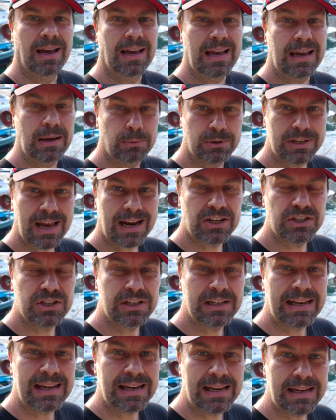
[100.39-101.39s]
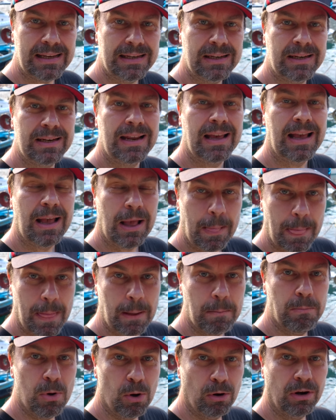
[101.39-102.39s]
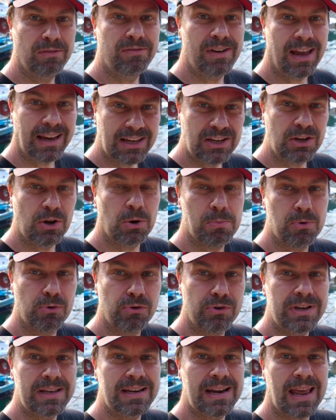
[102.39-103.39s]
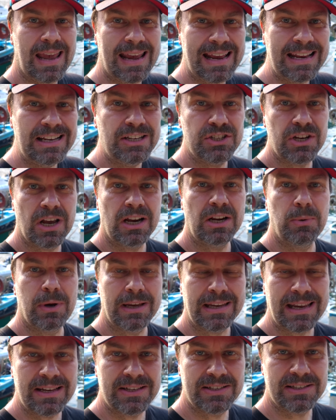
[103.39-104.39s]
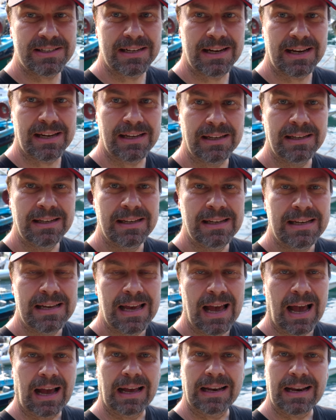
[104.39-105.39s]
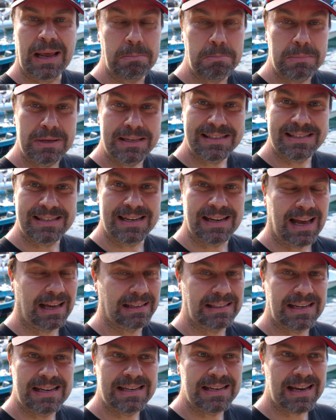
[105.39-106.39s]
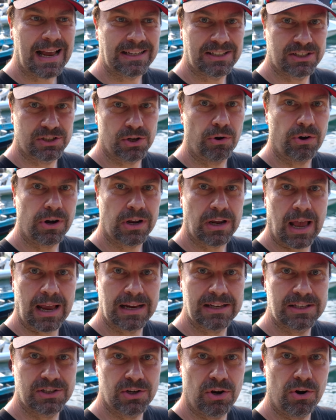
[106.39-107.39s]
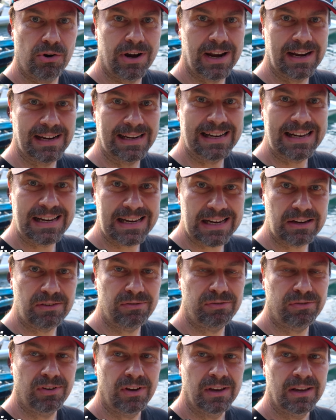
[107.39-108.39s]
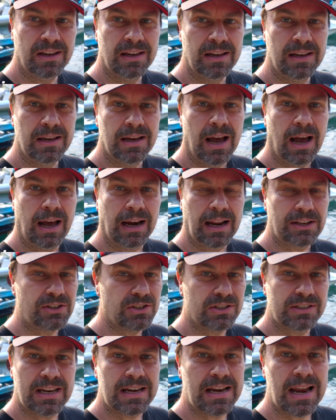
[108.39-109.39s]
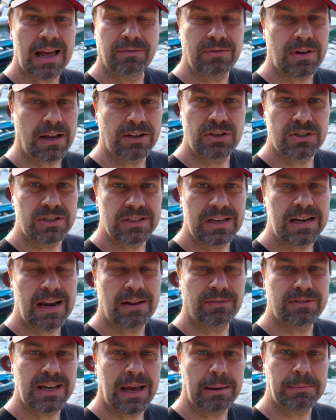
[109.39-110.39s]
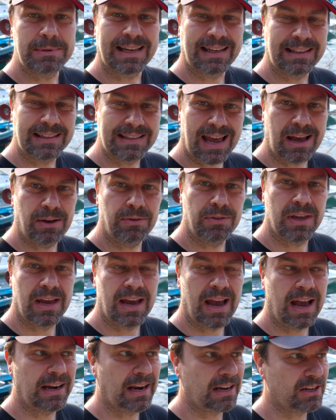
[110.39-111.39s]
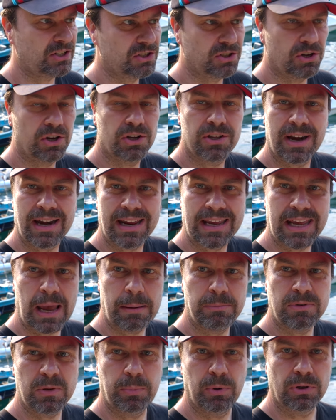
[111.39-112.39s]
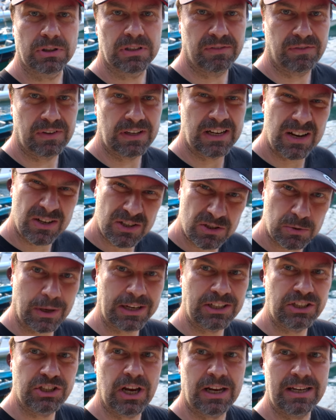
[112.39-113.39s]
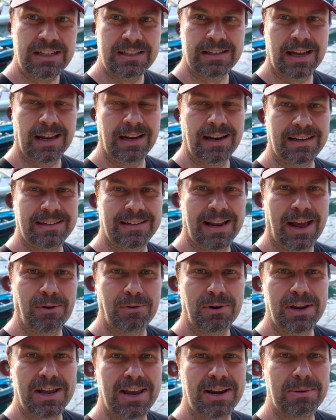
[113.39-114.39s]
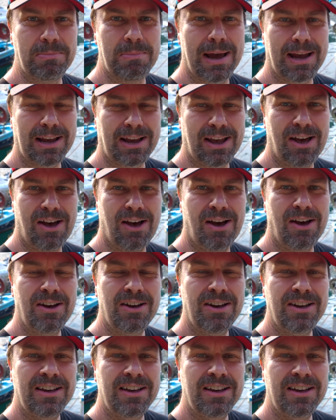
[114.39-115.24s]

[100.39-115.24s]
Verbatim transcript: It was actually in Molo Vecchio Marina in Genoa yesterday, and I missed it. I saw it leave, and I just didn't have time to get down there. And I saw that it came to Portofino, so I chased that down here in my car.